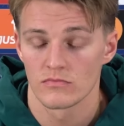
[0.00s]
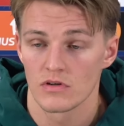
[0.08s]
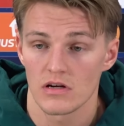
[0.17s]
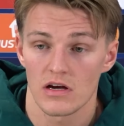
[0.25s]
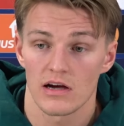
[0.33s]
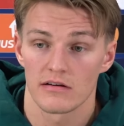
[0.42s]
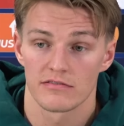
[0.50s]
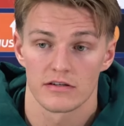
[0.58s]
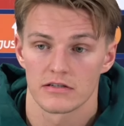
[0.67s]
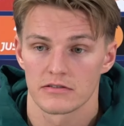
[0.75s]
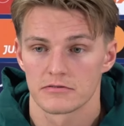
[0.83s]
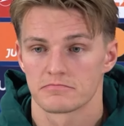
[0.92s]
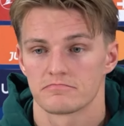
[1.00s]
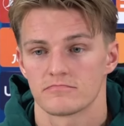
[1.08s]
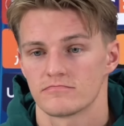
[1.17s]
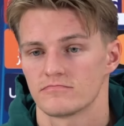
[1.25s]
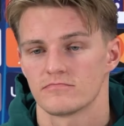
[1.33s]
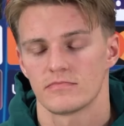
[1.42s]
Yeah, I think
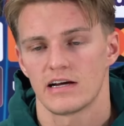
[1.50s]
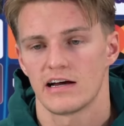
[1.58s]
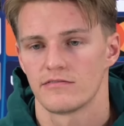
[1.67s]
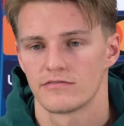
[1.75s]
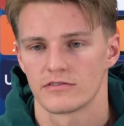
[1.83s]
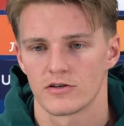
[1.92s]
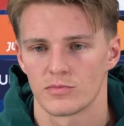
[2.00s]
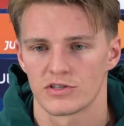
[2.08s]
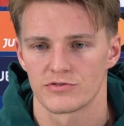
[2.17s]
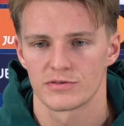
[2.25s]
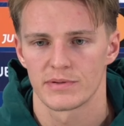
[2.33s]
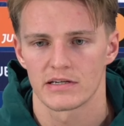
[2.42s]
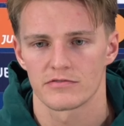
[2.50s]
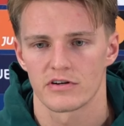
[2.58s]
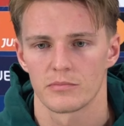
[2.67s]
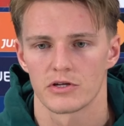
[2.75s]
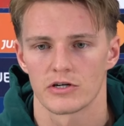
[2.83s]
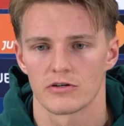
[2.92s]
I have so much respect for
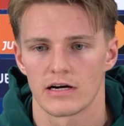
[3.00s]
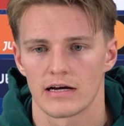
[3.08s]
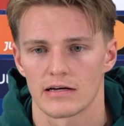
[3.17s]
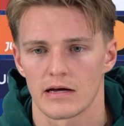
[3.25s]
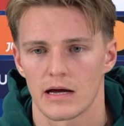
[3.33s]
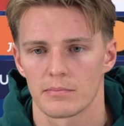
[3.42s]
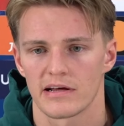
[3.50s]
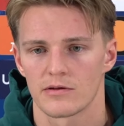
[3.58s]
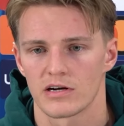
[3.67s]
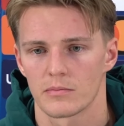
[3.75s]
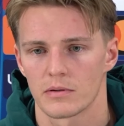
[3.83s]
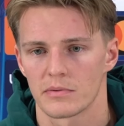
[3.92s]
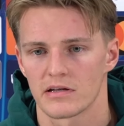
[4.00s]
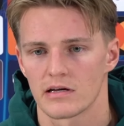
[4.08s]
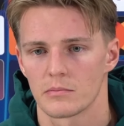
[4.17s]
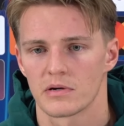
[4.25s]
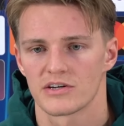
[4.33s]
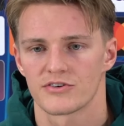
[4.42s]
him. You know, I, I played with him a bit
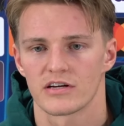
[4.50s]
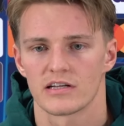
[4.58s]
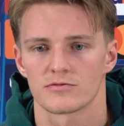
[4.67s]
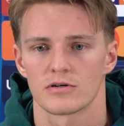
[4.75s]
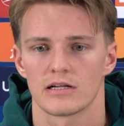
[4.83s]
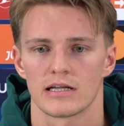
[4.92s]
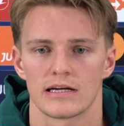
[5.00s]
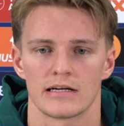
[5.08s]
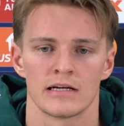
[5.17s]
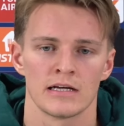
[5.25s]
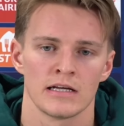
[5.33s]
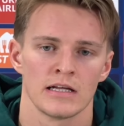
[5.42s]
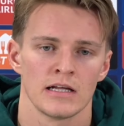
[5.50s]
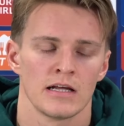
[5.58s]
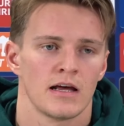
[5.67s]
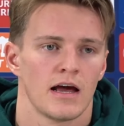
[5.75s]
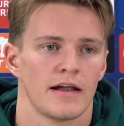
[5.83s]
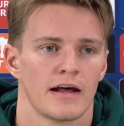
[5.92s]
in Madrid as well, and
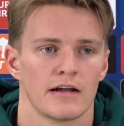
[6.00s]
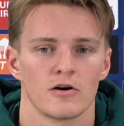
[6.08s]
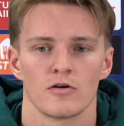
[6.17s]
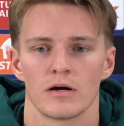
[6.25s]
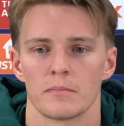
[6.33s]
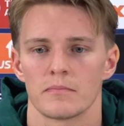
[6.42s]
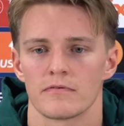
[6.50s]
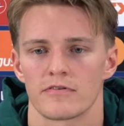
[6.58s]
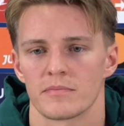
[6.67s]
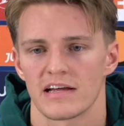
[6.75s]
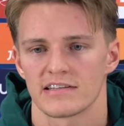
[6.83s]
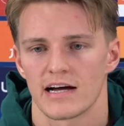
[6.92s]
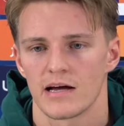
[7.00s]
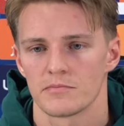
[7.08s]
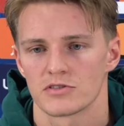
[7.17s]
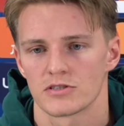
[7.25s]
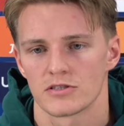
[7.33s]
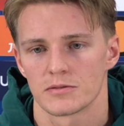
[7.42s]
and I know him from that time.
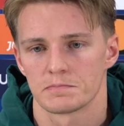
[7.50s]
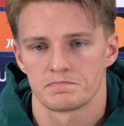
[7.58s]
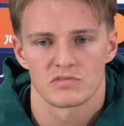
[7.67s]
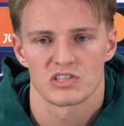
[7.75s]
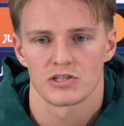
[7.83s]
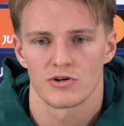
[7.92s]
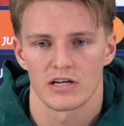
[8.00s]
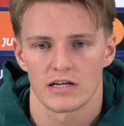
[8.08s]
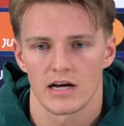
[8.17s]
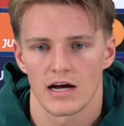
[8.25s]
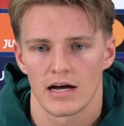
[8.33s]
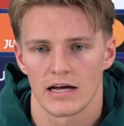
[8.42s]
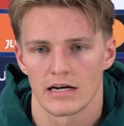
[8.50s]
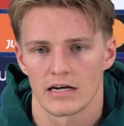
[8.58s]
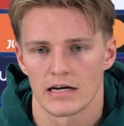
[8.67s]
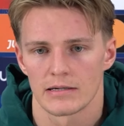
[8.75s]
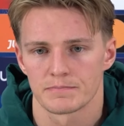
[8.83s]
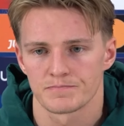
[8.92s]
So he's a great guy, and
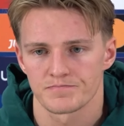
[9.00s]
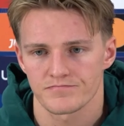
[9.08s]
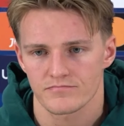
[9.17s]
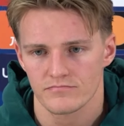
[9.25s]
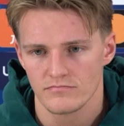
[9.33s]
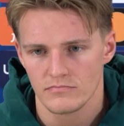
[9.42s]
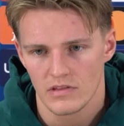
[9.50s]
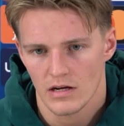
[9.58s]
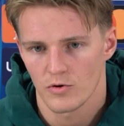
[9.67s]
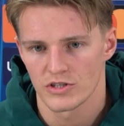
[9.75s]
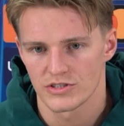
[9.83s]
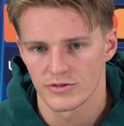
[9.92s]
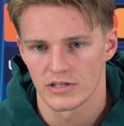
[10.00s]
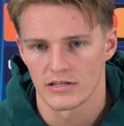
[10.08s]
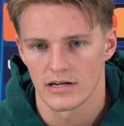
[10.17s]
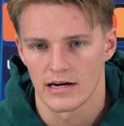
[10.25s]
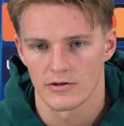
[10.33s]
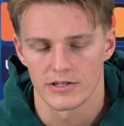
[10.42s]
um, what he's doing
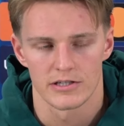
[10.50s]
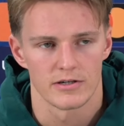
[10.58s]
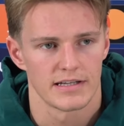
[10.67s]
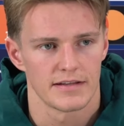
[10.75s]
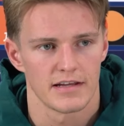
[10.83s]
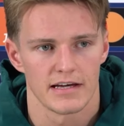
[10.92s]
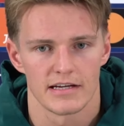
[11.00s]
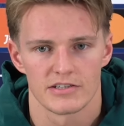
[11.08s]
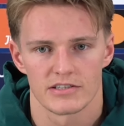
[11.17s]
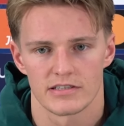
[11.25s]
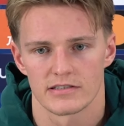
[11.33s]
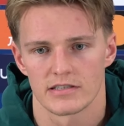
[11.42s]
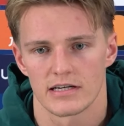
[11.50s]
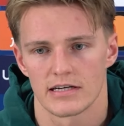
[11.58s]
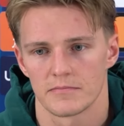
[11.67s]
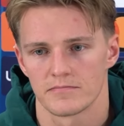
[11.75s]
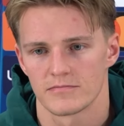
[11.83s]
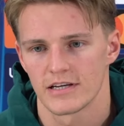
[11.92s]
now, you know, at that age, is
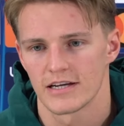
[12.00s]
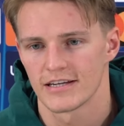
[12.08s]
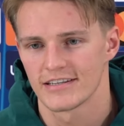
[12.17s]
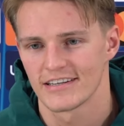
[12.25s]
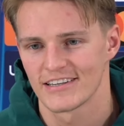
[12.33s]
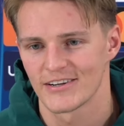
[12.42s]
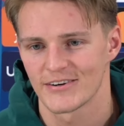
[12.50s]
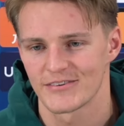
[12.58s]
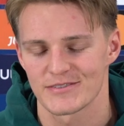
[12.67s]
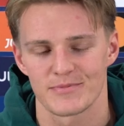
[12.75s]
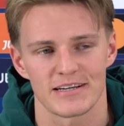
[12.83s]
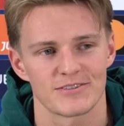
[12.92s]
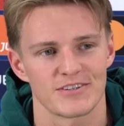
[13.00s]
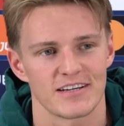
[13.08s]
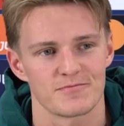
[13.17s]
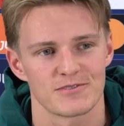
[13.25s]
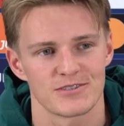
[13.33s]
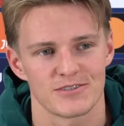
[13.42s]
um, yeah, a lot of respect to
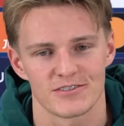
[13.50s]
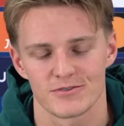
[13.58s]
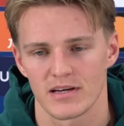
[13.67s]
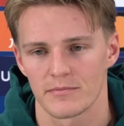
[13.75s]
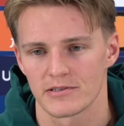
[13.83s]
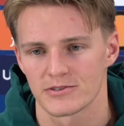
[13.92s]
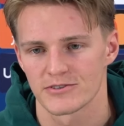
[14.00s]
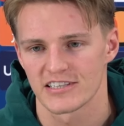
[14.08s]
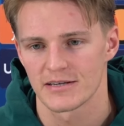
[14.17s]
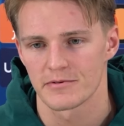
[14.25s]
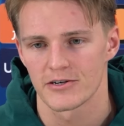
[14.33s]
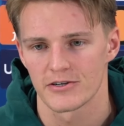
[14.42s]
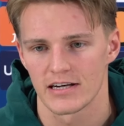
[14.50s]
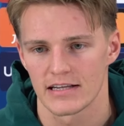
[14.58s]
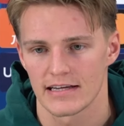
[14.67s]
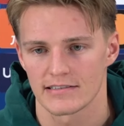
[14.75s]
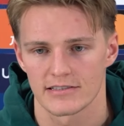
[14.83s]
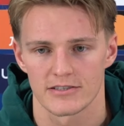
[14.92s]
him to to be able to keep going like
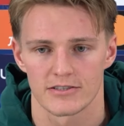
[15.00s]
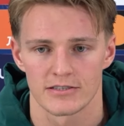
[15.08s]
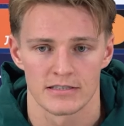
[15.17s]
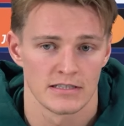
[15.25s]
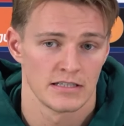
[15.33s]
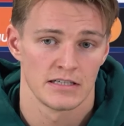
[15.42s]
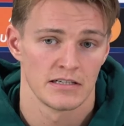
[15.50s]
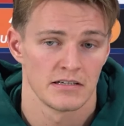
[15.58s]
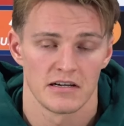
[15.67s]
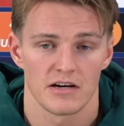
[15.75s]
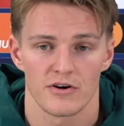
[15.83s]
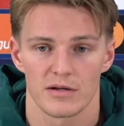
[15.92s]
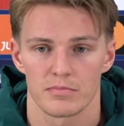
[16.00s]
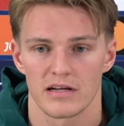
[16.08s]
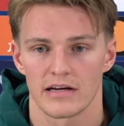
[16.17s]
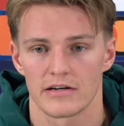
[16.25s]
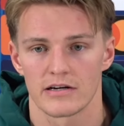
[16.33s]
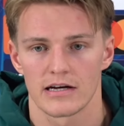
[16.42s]
that. So great
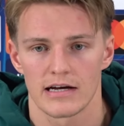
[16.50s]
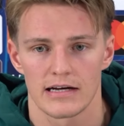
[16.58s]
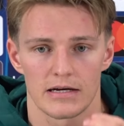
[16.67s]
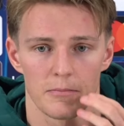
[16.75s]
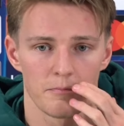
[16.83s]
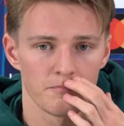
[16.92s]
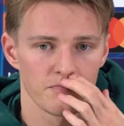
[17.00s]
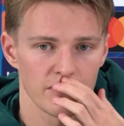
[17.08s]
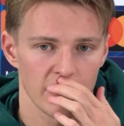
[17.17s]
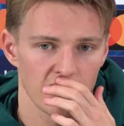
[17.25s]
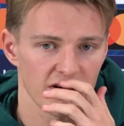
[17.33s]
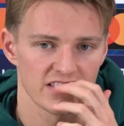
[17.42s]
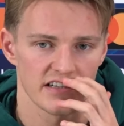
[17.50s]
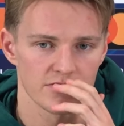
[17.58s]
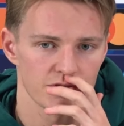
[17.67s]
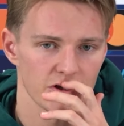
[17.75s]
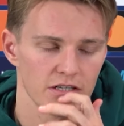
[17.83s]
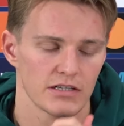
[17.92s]
player, um, aggressive,
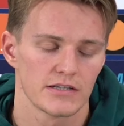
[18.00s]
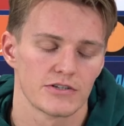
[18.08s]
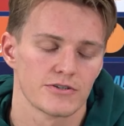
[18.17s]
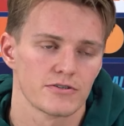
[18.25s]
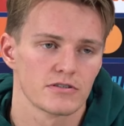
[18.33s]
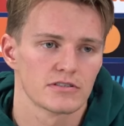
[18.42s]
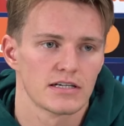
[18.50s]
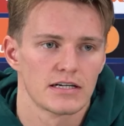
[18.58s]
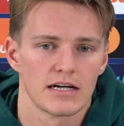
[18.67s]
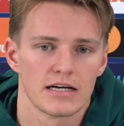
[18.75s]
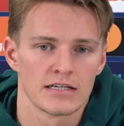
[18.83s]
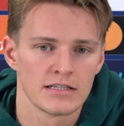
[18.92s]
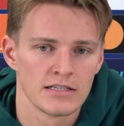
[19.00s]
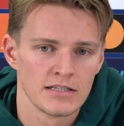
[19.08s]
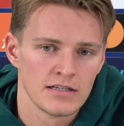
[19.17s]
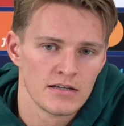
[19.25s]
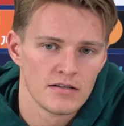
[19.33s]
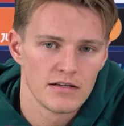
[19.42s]
strong in the duels, and uh,
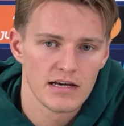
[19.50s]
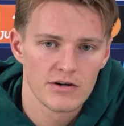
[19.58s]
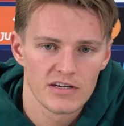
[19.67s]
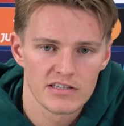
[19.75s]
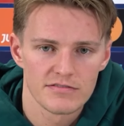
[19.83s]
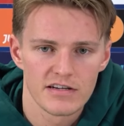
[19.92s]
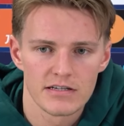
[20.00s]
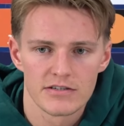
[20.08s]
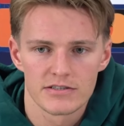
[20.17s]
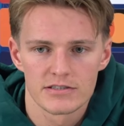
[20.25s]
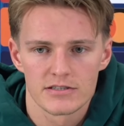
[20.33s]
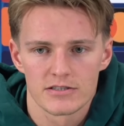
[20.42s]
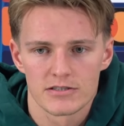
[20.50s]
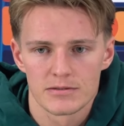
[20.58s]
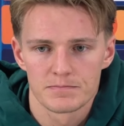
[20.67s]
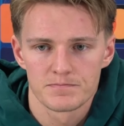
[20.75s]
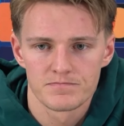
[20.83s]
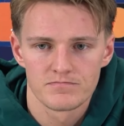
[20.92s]
yeah, great defender. So
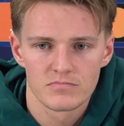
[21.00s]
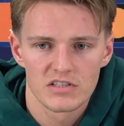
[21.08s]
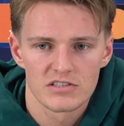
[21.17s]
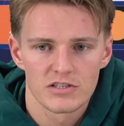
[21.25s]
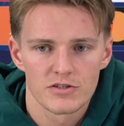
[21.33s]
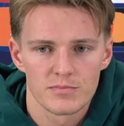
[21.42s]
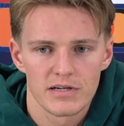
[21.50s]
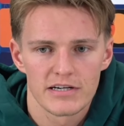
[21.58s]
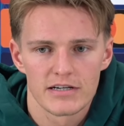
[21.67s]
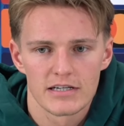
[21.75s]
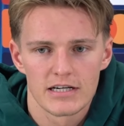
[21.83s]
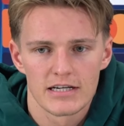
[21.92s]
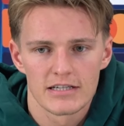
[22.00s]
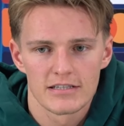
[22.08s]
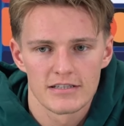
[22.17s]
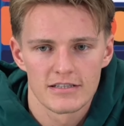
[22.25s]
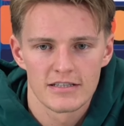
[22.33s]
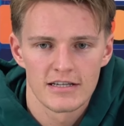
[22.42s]
um, he's a good player, and uh,
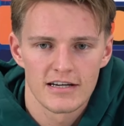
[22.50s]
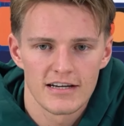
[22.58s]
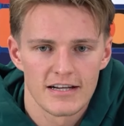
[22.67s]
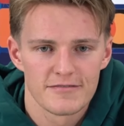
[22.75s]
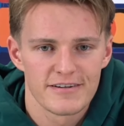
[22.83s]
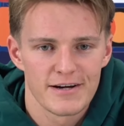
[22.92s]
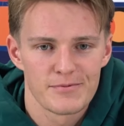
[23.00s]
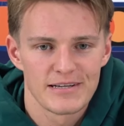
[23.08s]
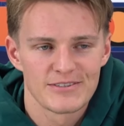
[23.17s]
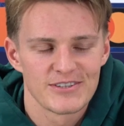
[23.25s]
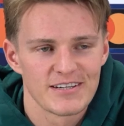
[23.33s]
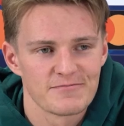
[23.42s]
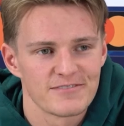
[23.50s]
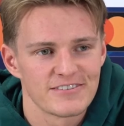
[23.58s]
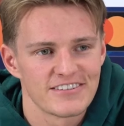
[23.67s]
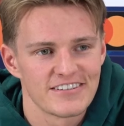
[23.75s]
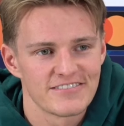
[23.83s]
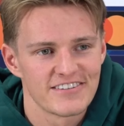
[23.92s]
and fair play to him
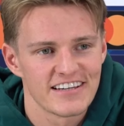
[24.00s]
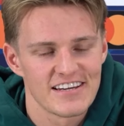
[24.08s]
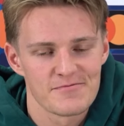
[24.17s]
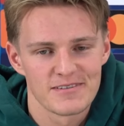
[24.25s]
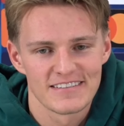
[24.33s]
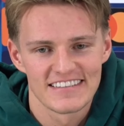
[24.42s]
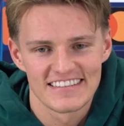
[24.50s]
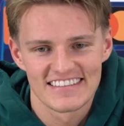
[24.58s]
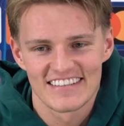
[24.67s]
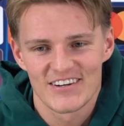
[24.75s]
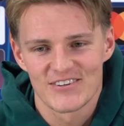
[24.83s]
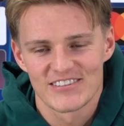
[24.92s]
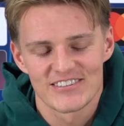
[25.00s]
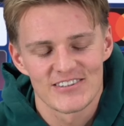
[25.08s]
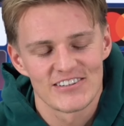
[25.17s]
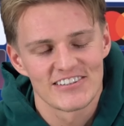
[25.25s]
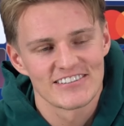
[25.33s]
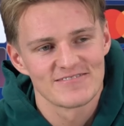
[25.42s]
for, for keeping it going so
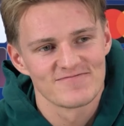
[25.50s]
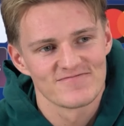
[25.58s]
long.